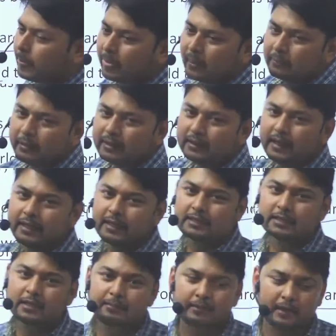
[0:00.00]
but there is
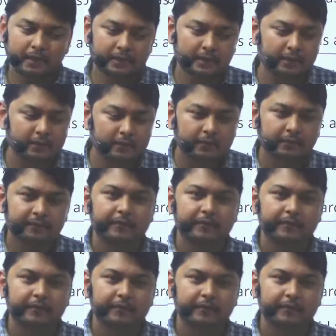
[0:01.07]
some other